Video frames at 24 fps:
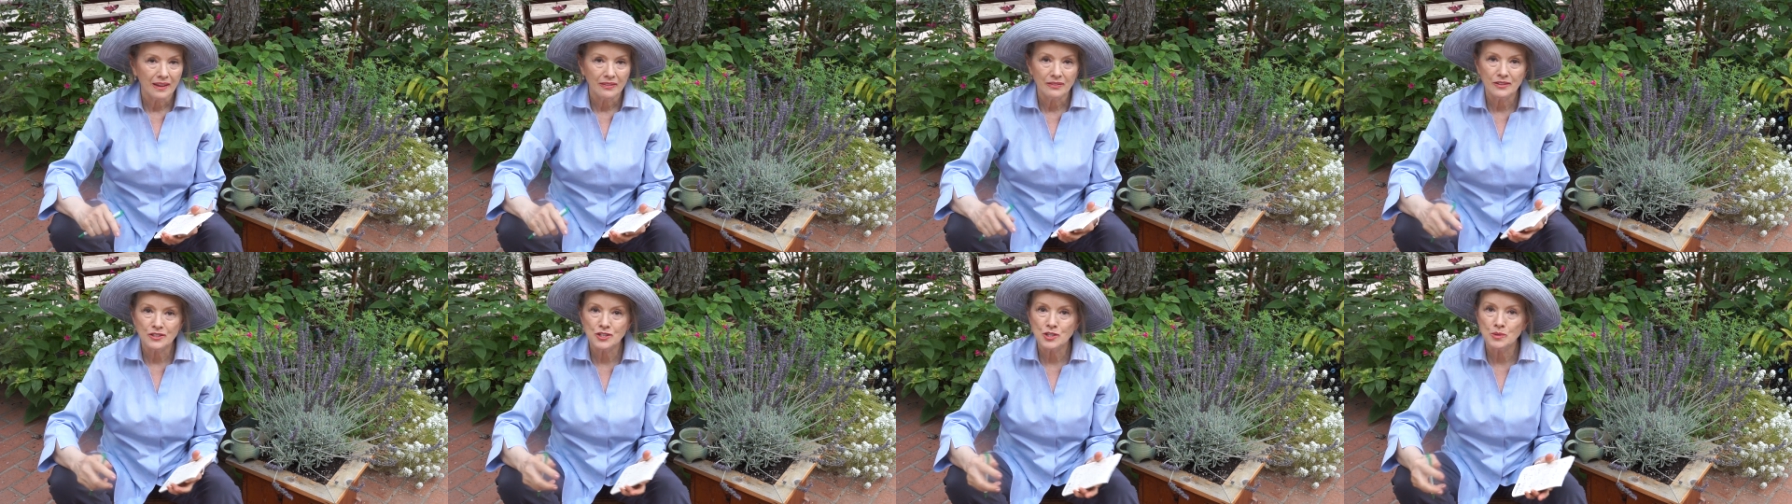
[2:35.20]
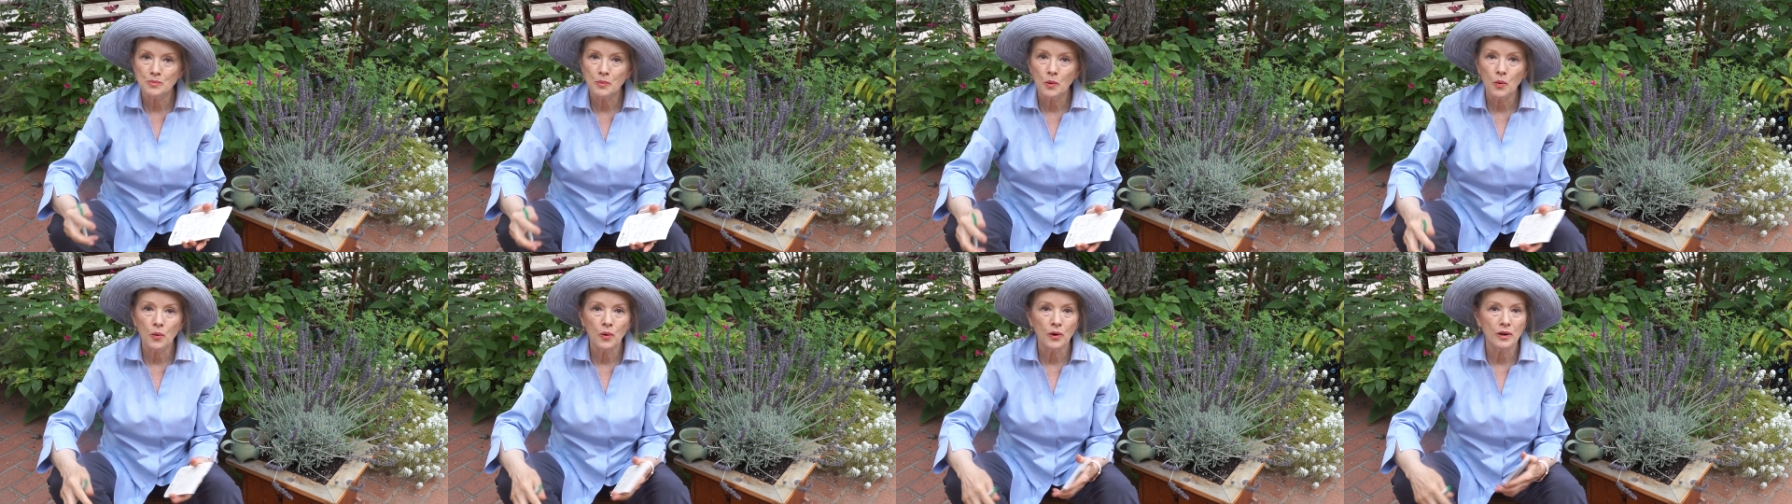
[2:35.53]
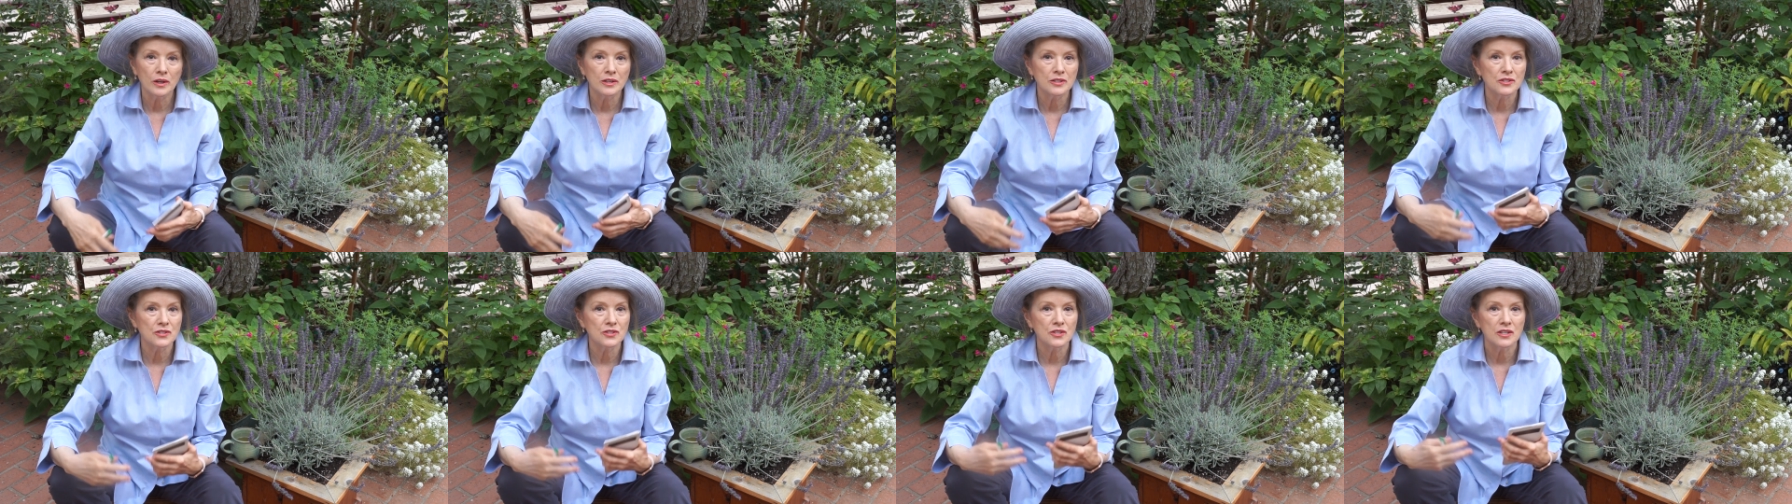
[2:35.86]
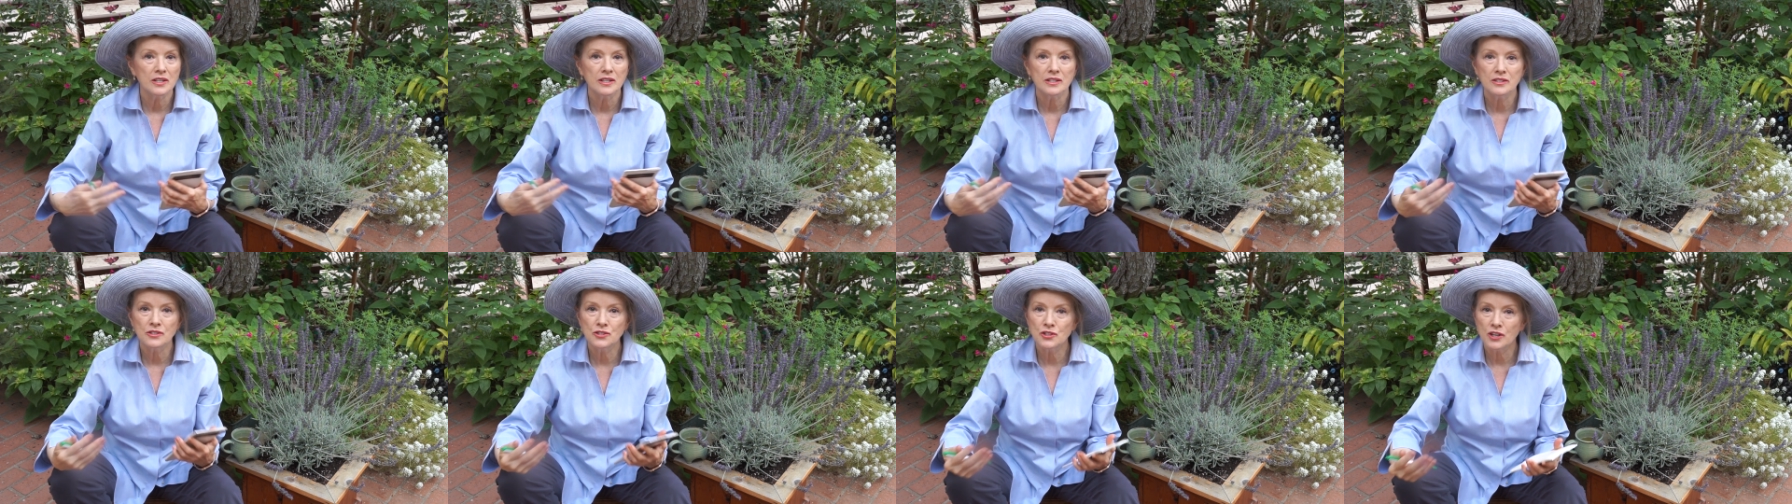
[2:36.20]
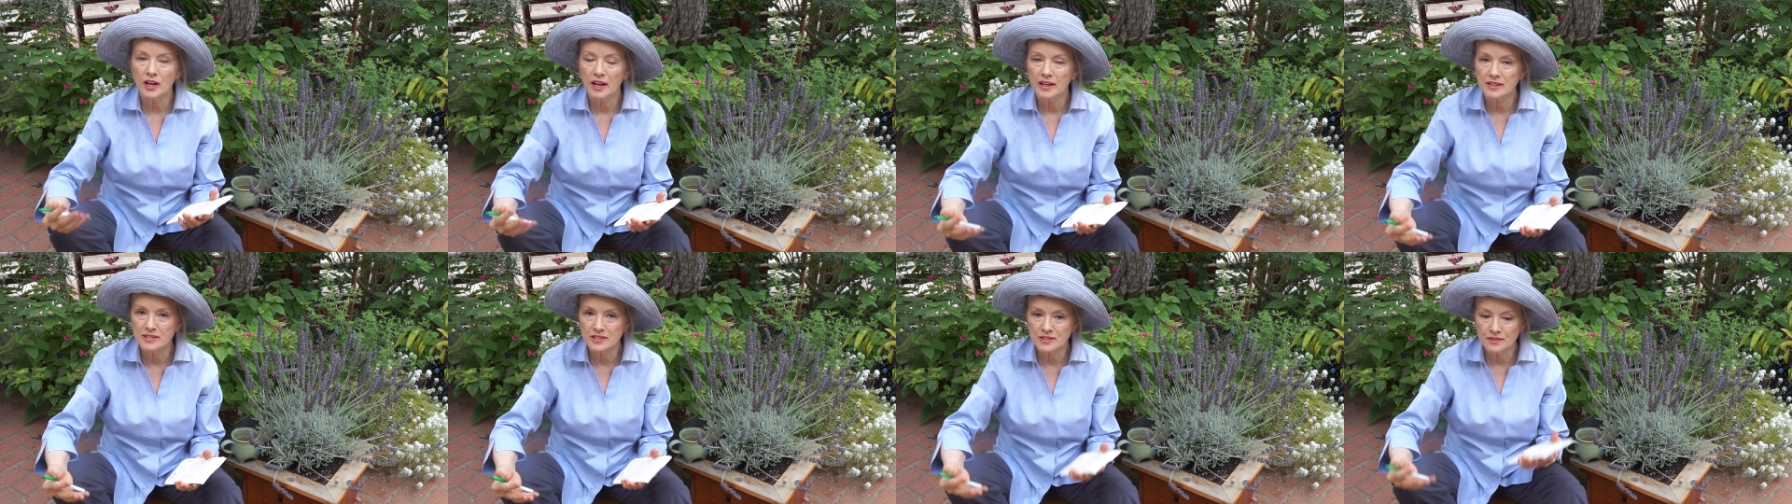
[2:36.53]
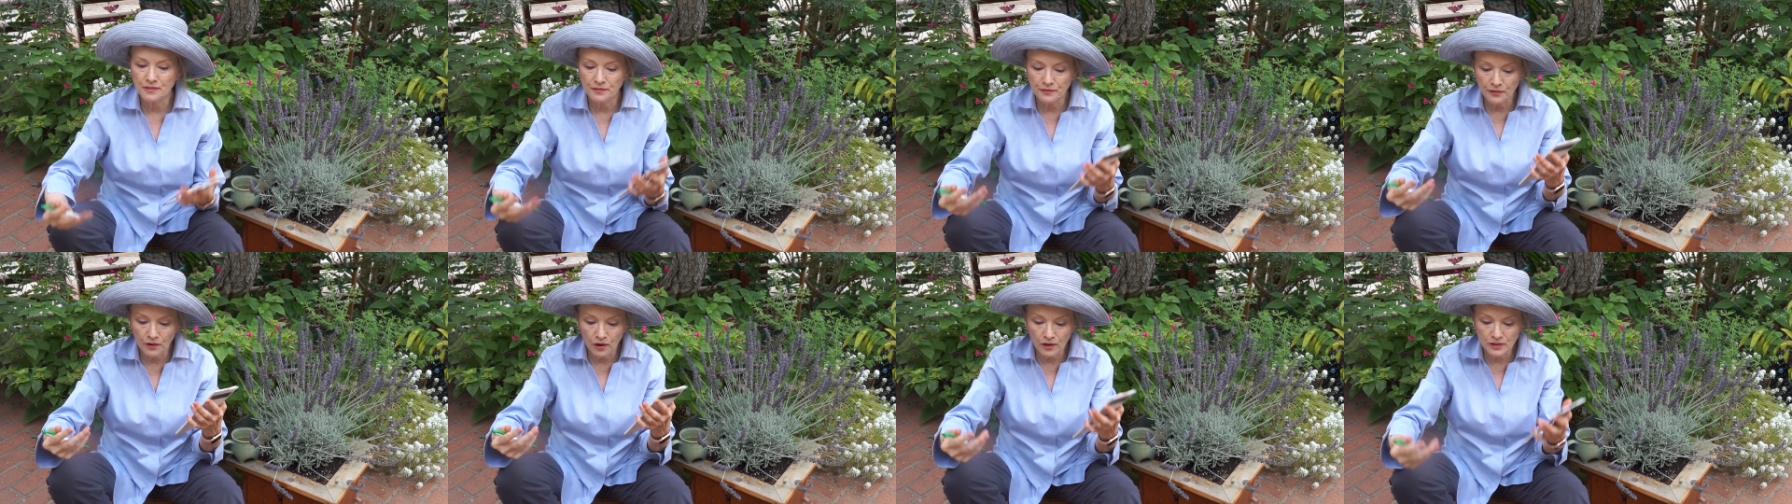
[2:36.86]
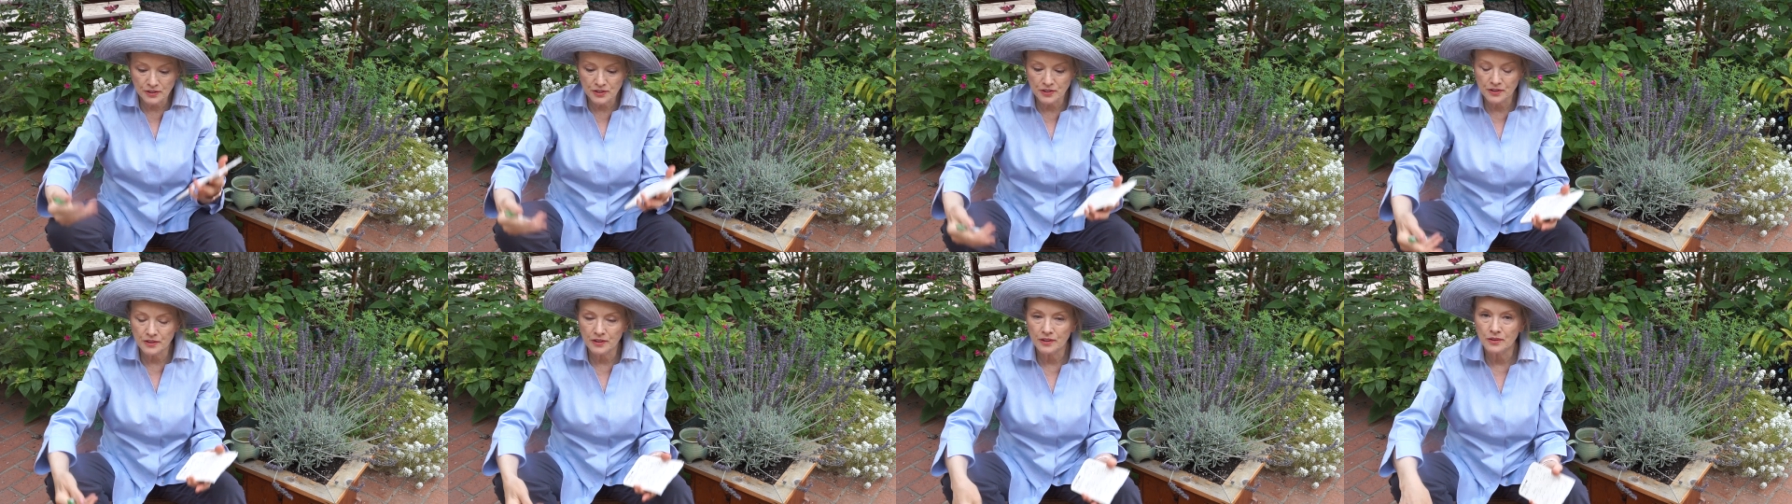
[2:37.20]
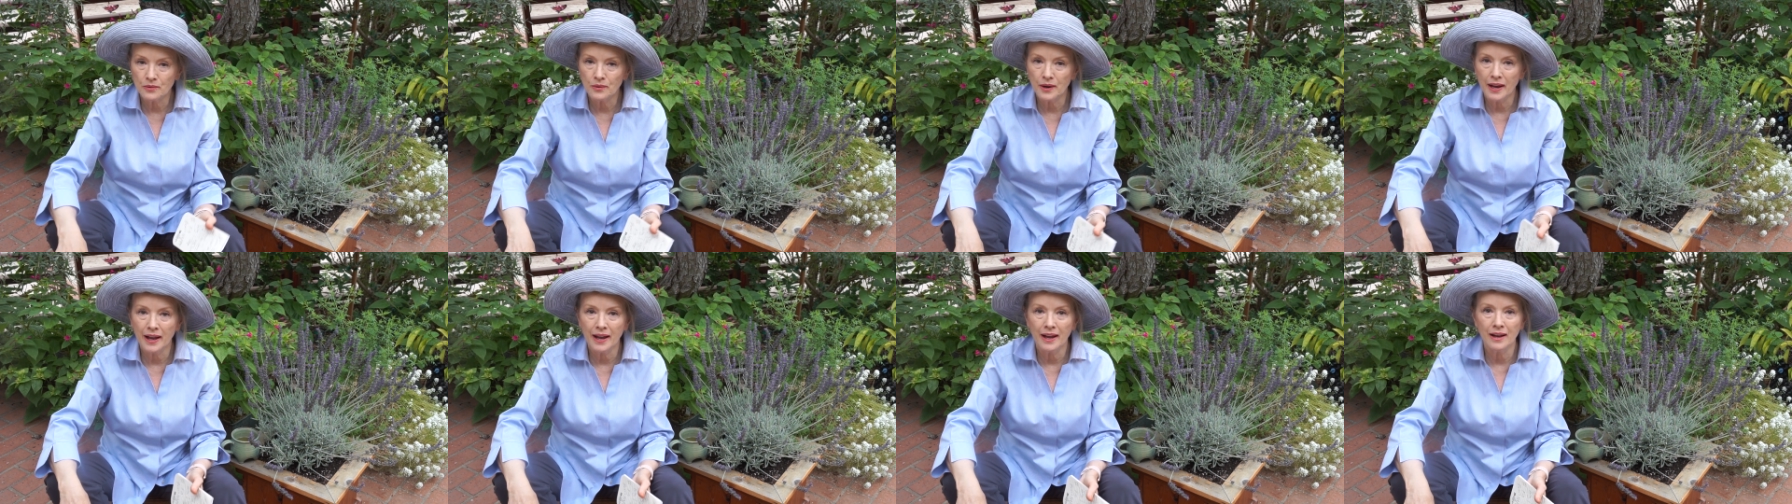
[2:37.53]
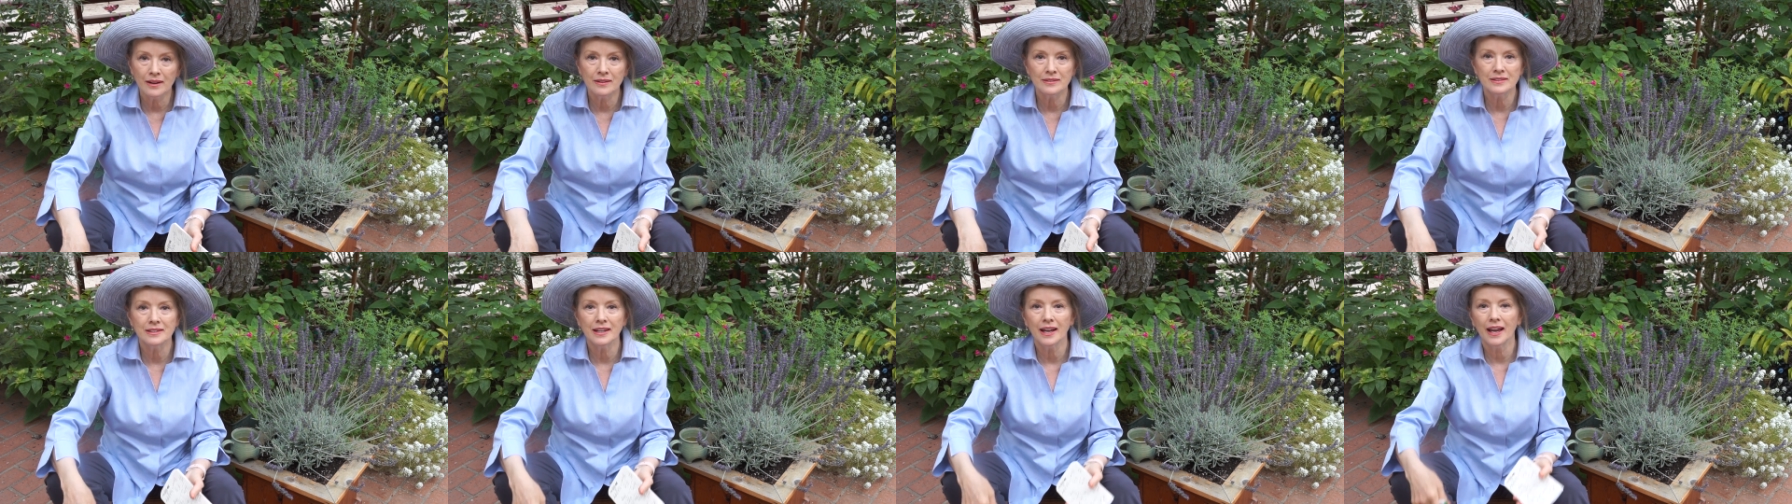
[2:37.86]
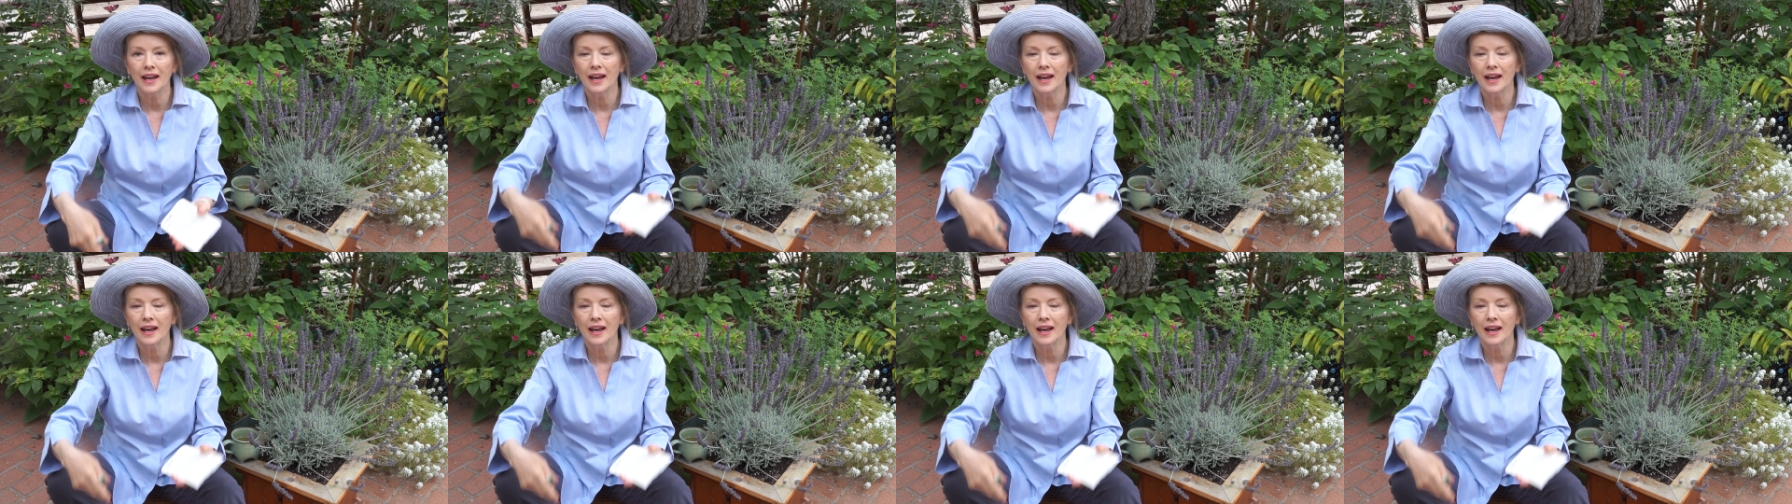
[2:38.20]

the spores just fall to the ground